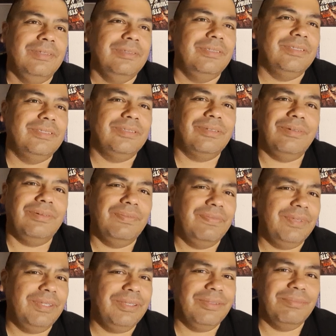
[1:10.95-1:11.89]
just the whole
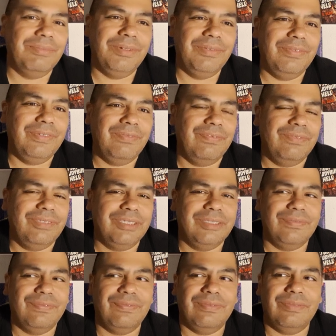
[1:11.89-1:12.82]
feel of the movie
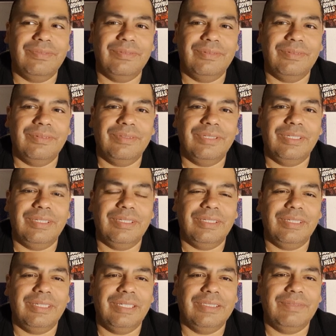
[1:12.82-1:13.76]
just
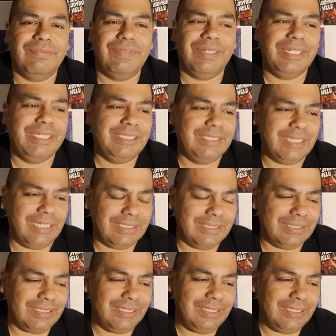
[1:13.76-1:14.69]
has a very
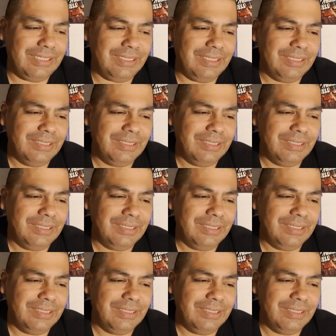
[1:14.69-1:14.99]
desolate,